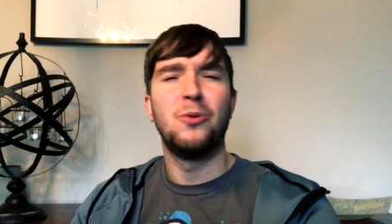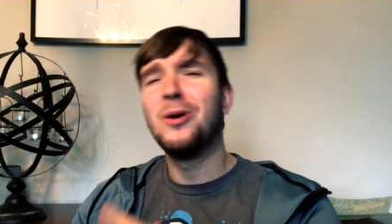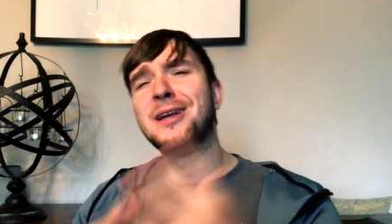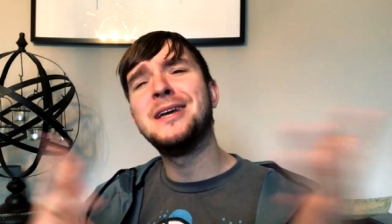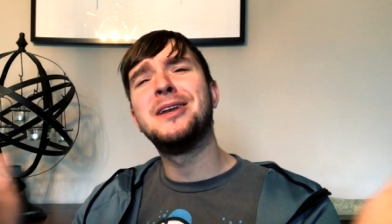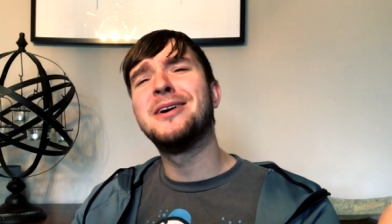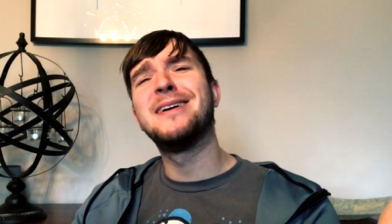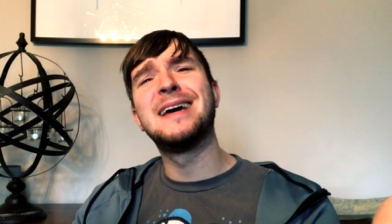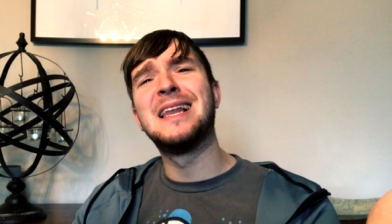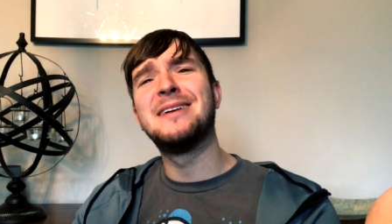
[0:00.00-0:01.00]
what are you
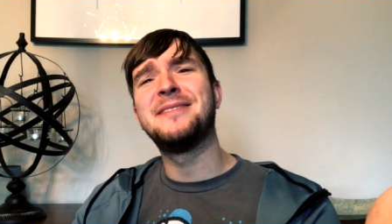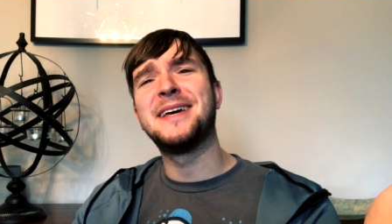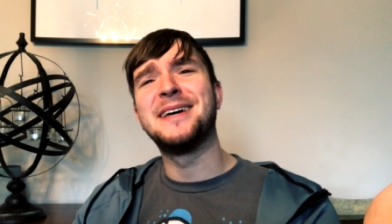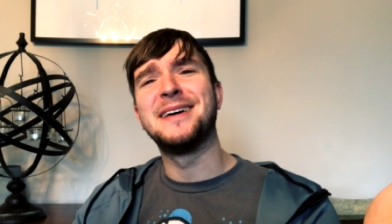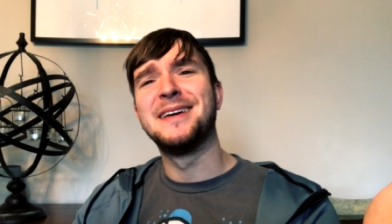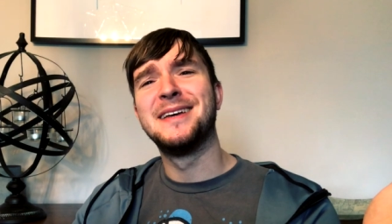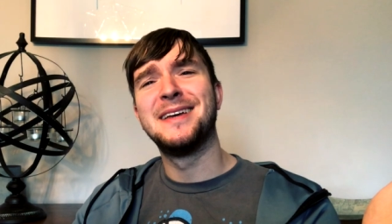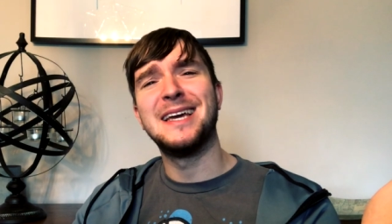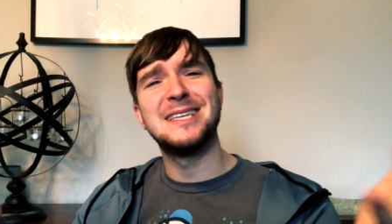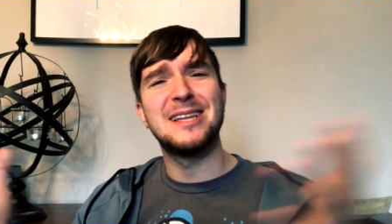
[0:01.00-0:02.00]
doing olivia
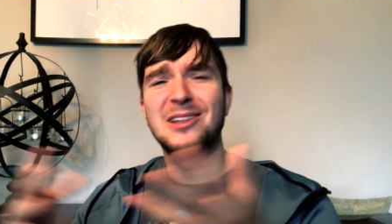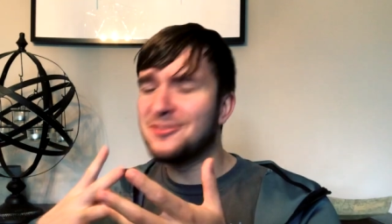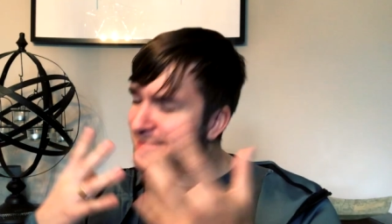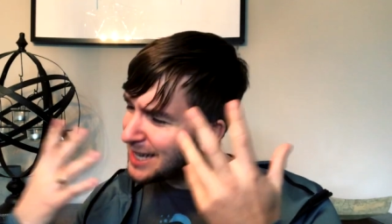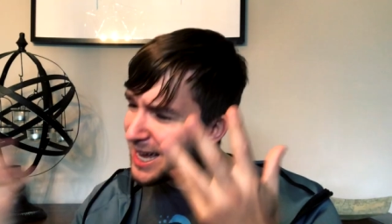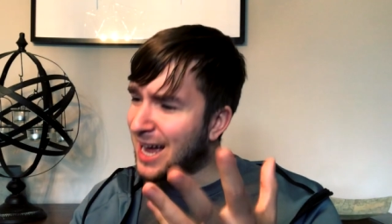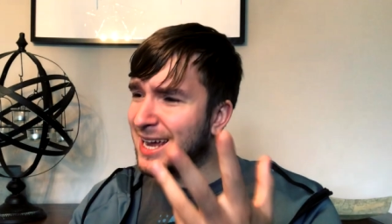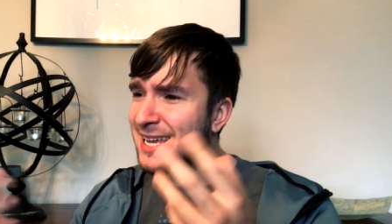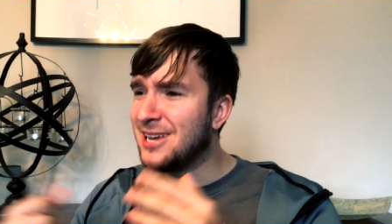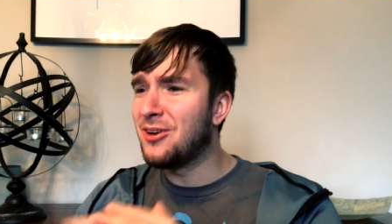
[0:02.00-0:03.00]
he's a lovely
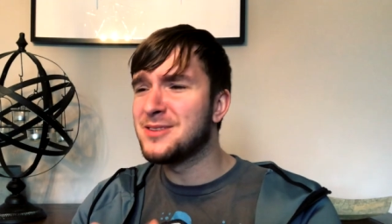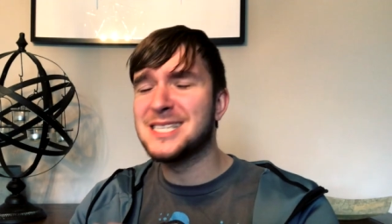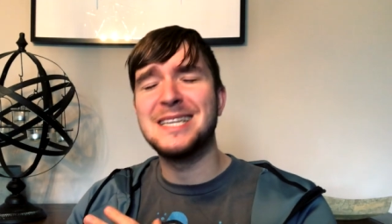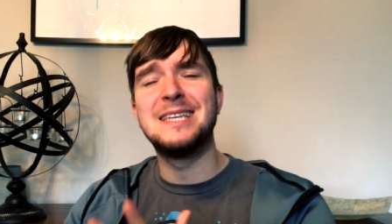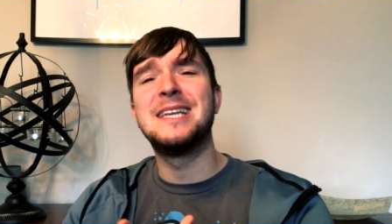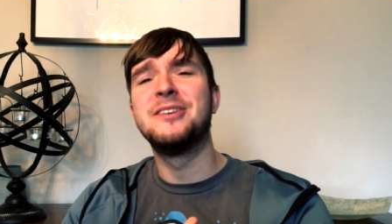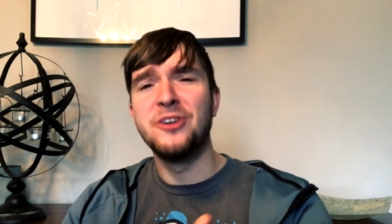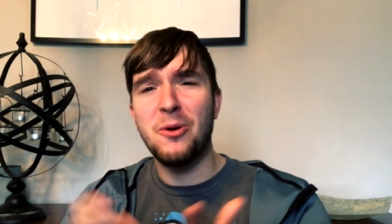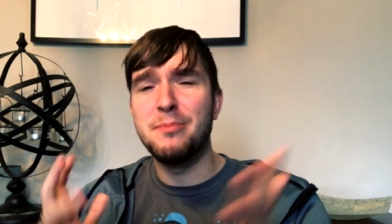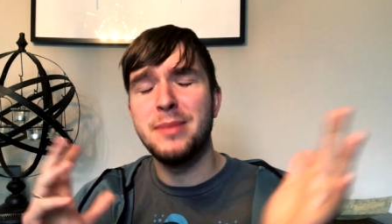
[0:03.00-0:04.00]
guy he obviously did
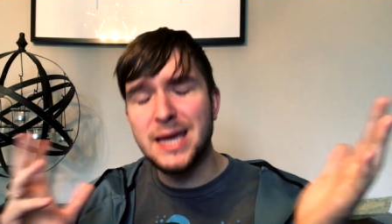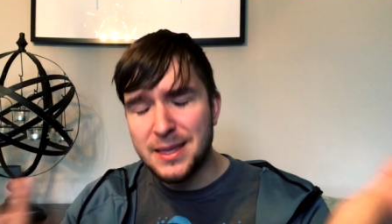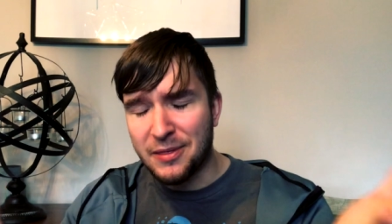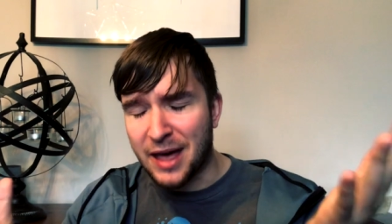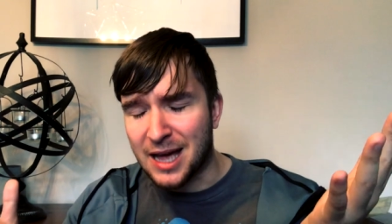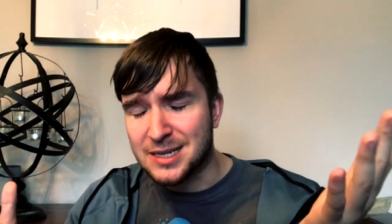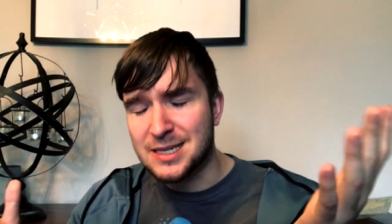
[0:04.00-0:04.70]
not mean that